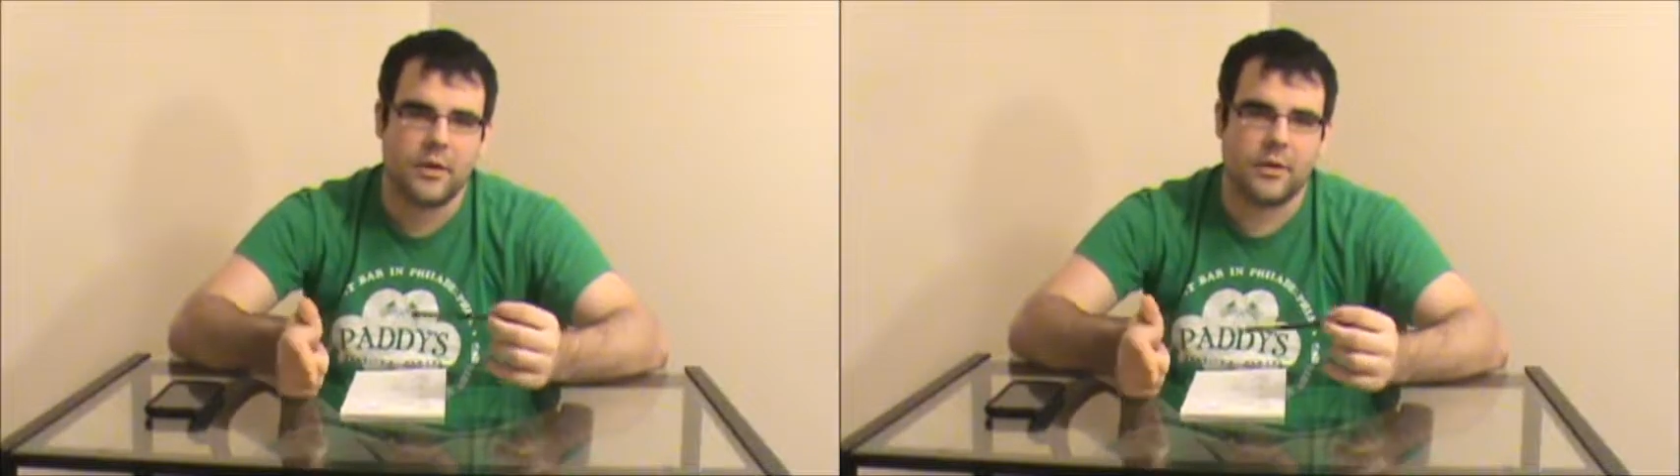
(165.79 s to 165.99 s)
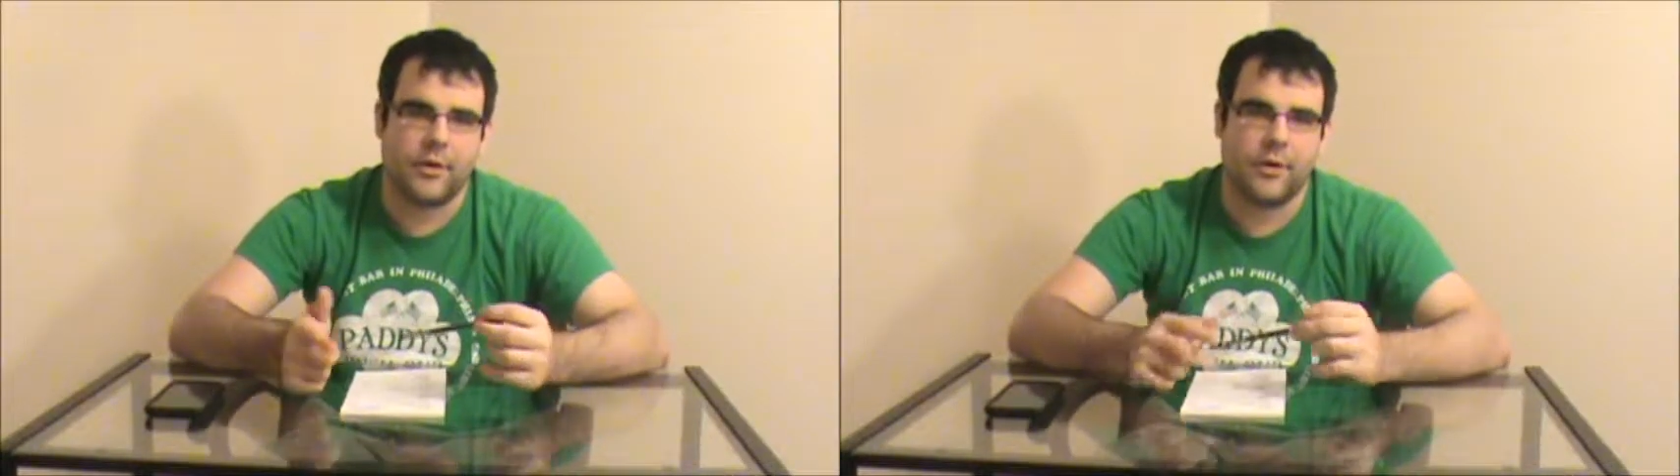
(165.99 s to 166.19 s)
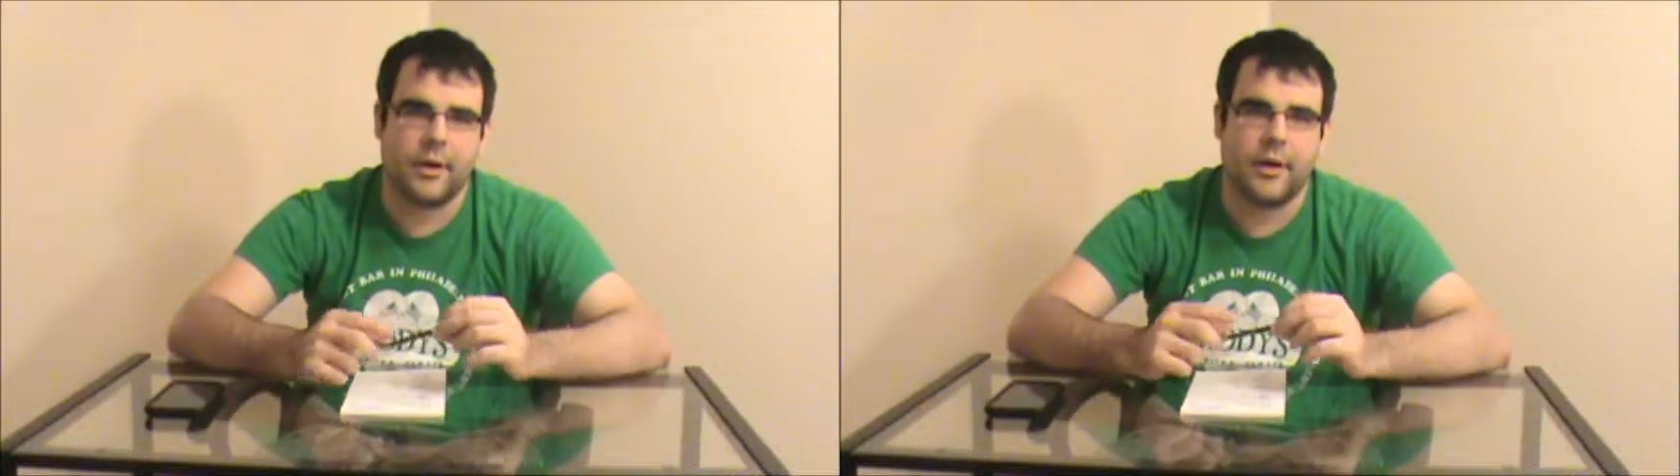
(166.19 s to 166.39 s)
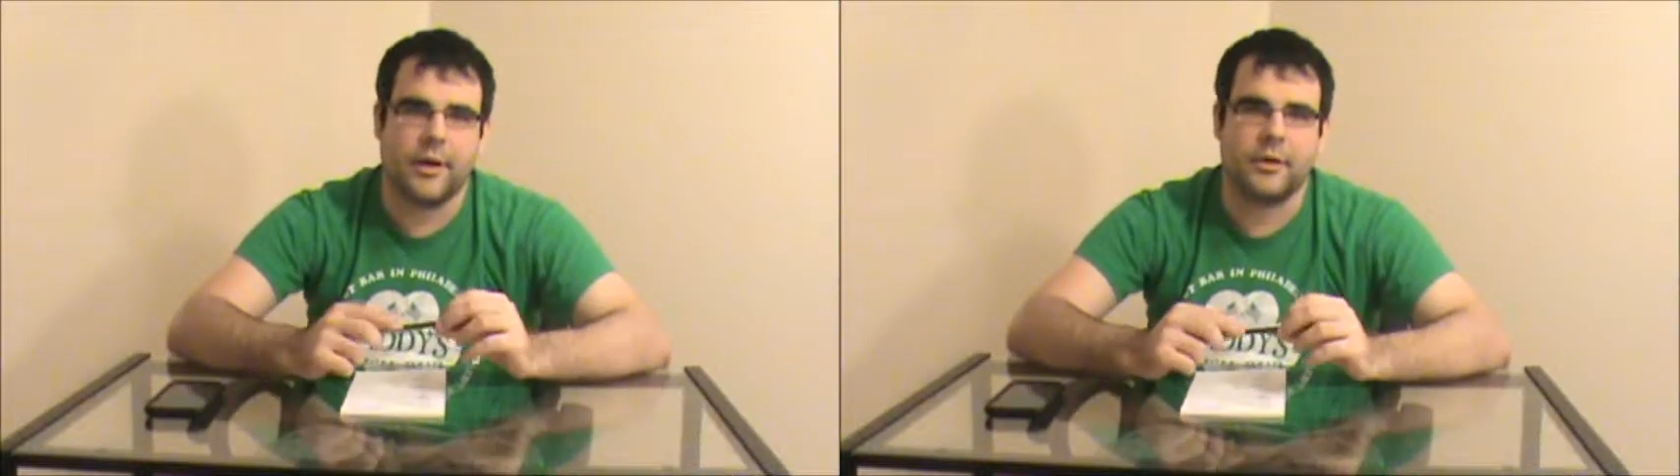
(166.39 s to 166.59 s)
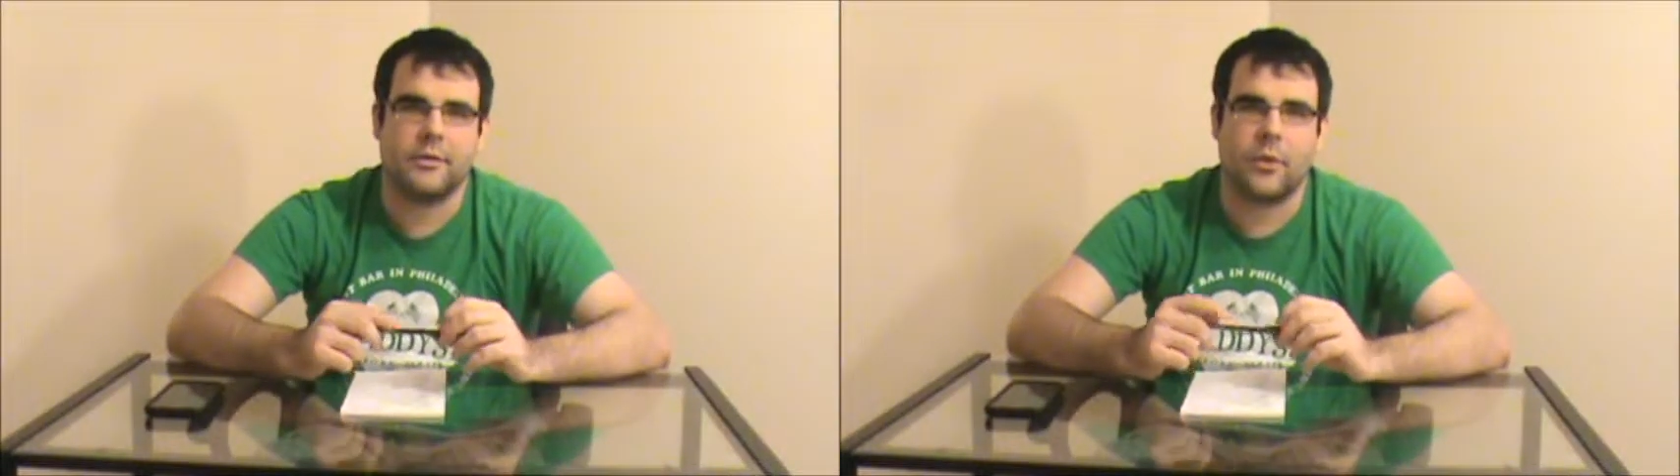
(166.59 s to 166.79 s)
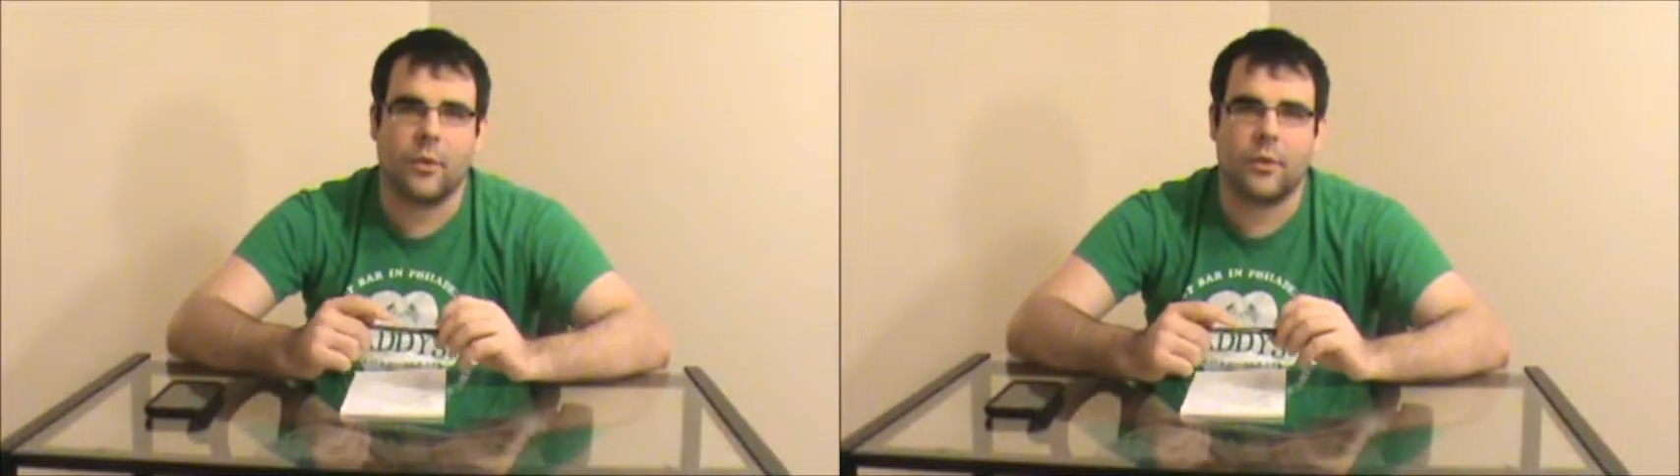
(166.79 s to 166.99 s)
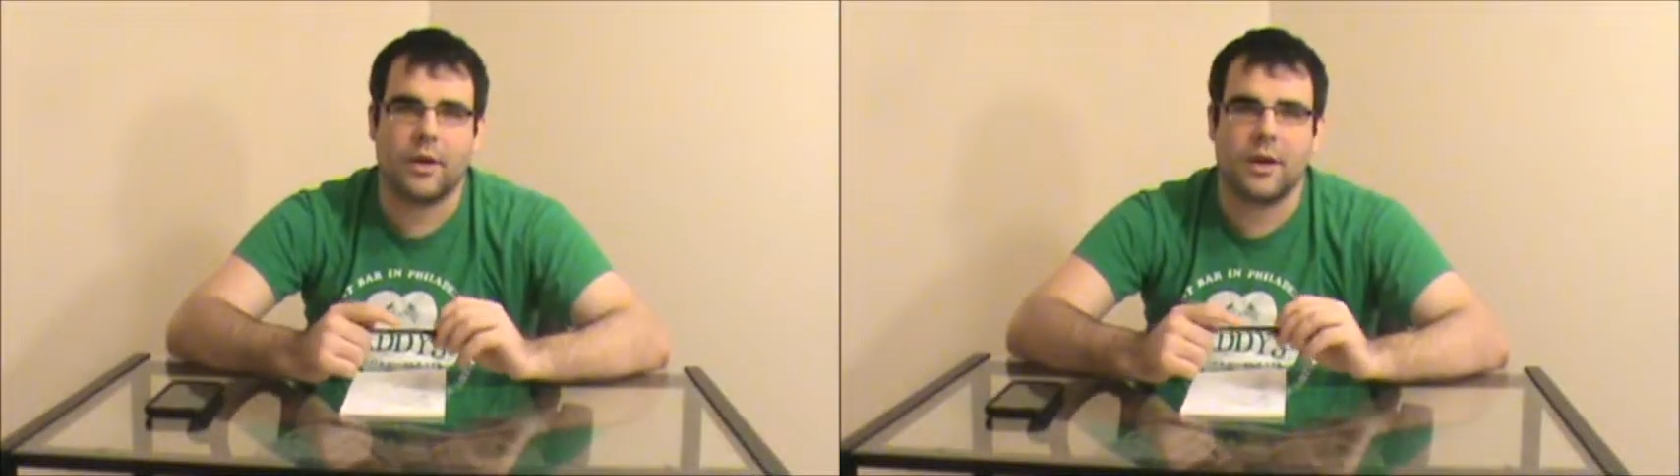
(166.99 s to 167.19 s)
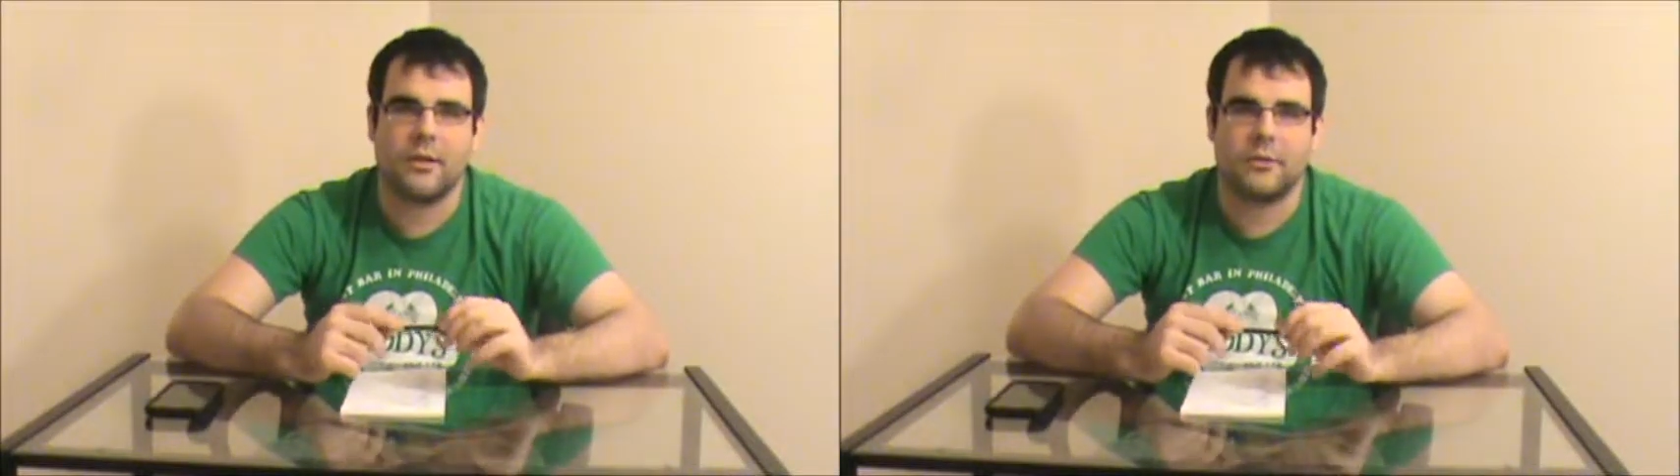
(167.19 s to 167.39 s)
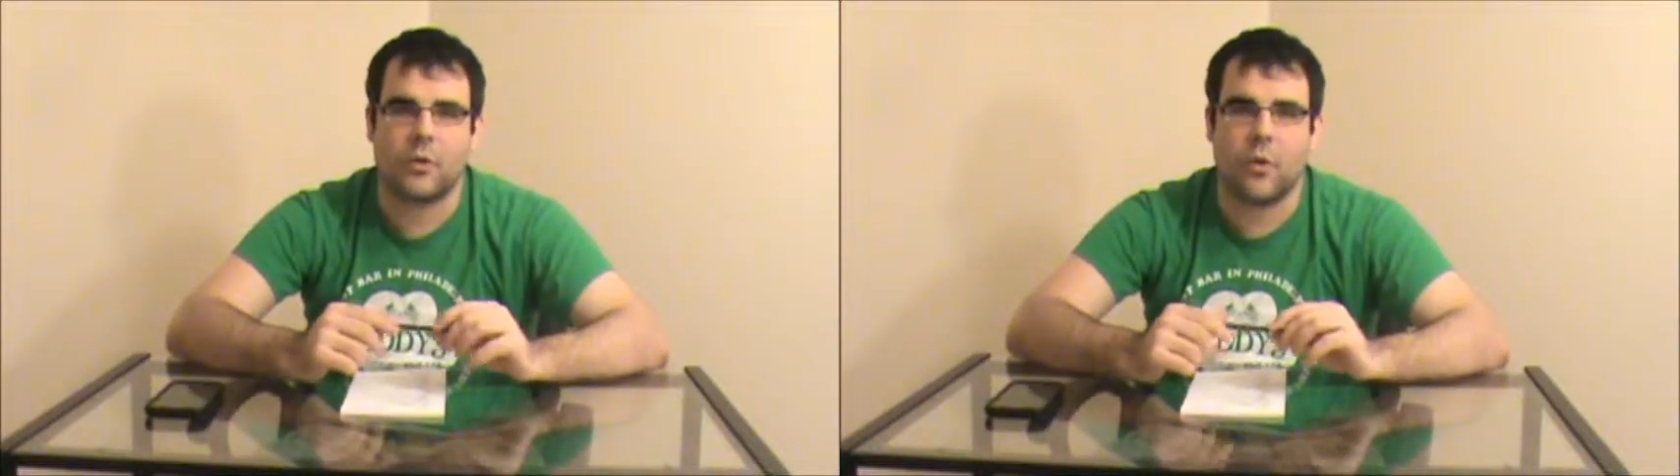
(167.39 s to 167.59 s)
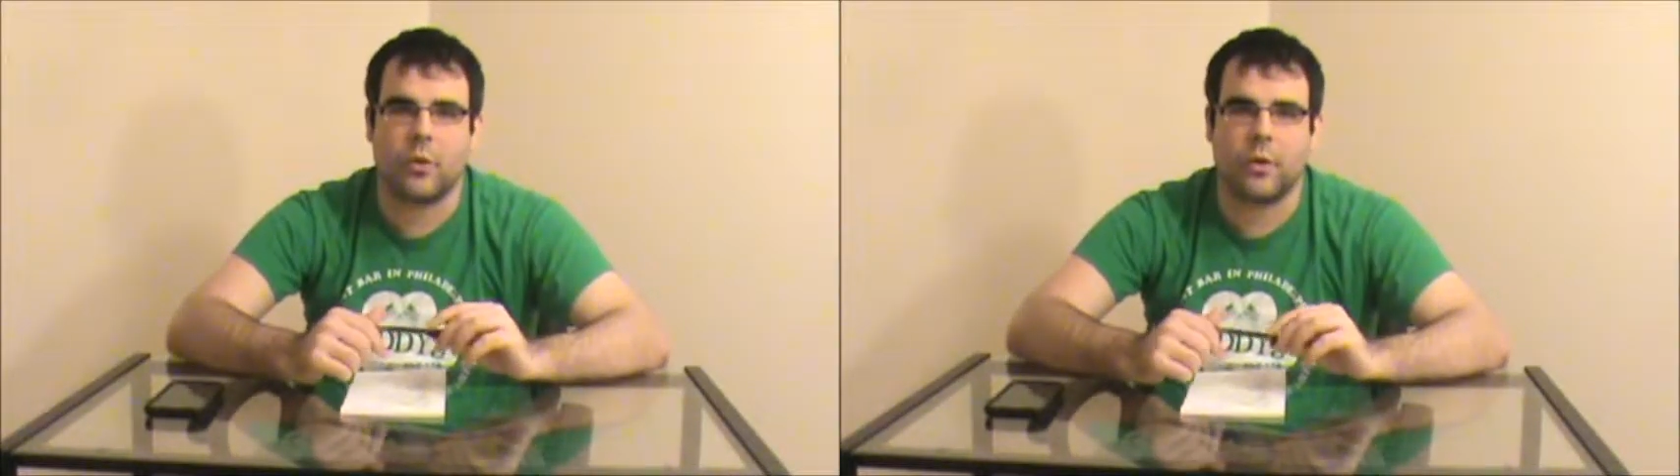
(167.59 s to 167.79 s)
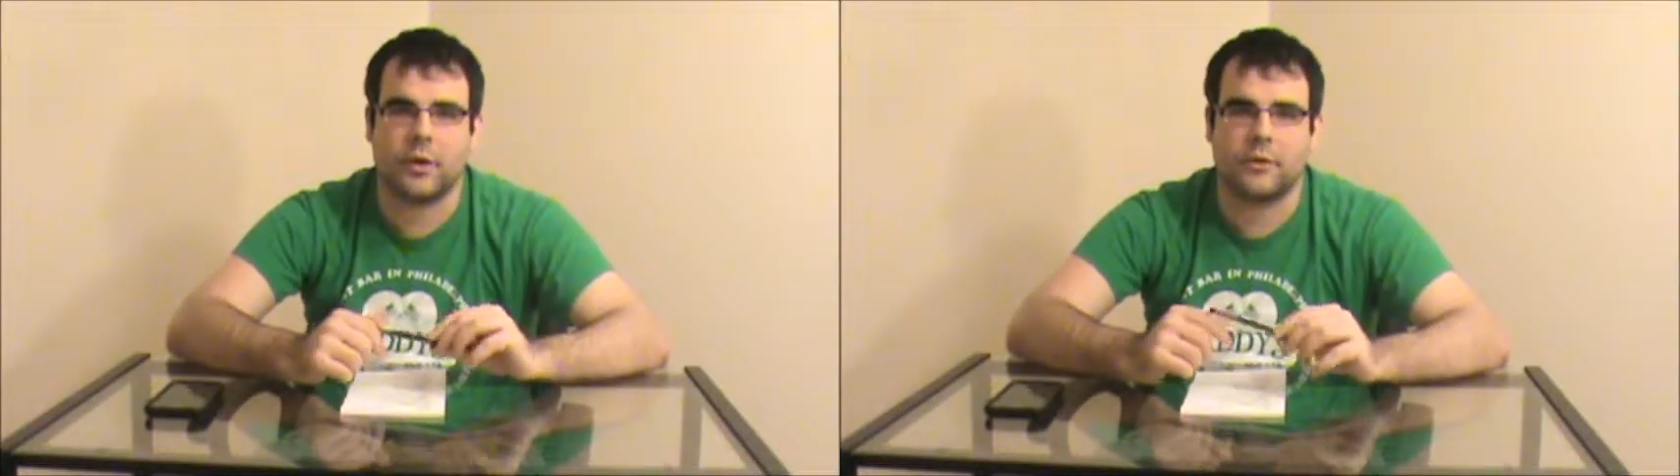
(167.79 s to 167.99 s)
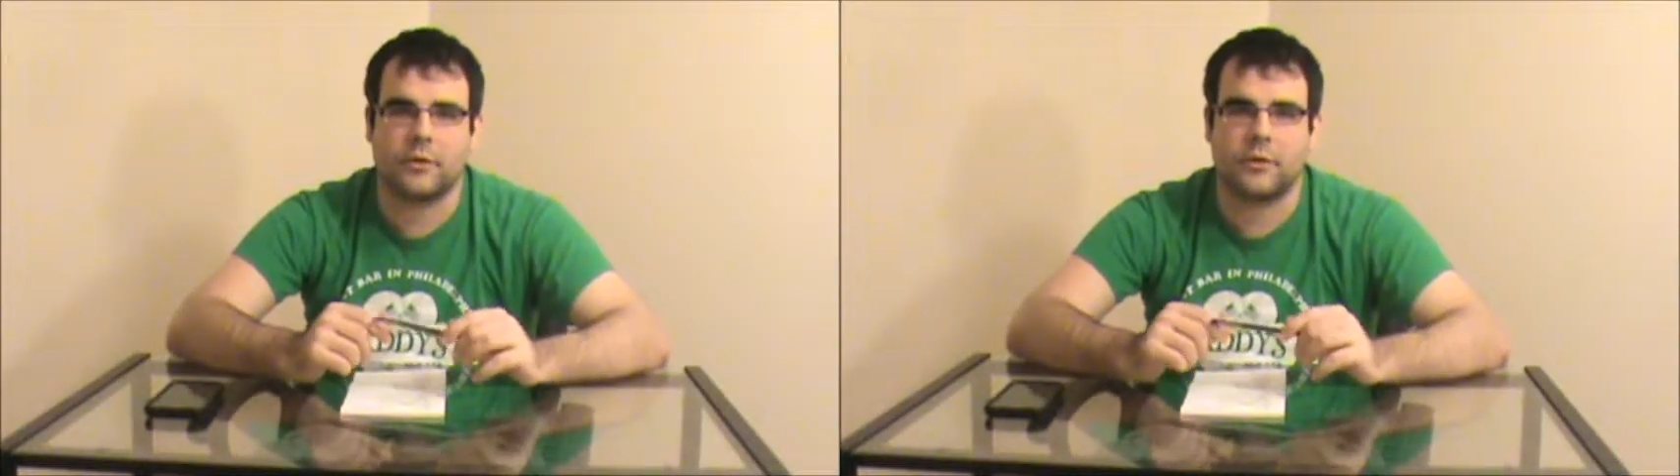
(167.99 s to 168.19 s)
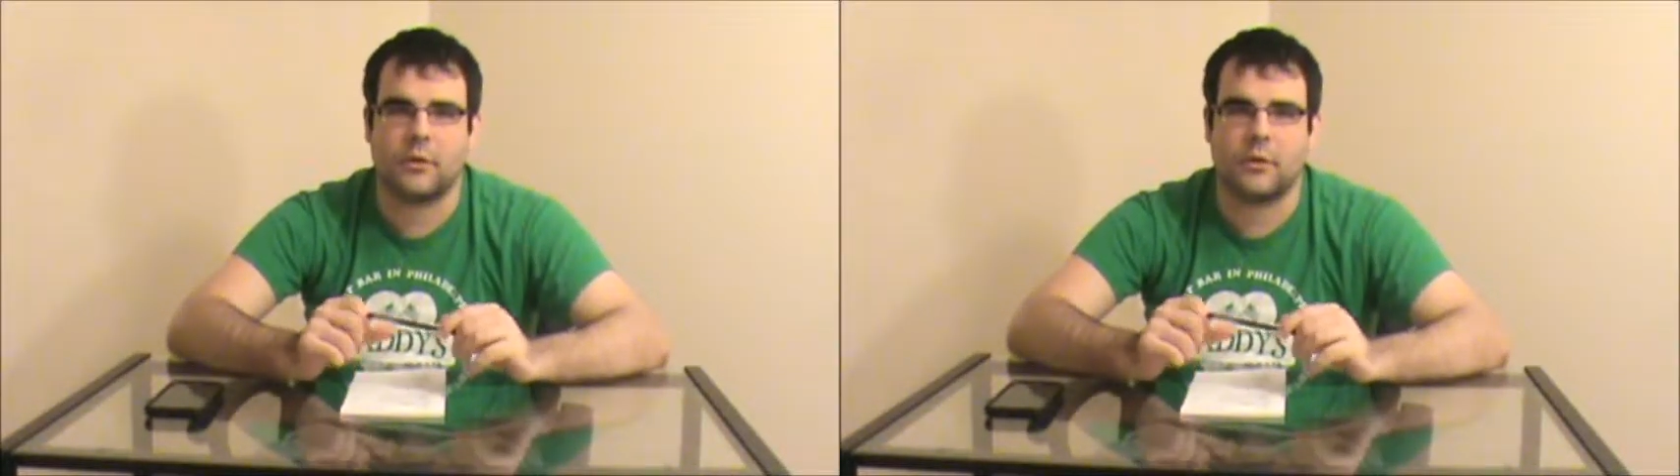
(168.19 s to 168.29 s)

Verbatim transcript: your uh, your orcs,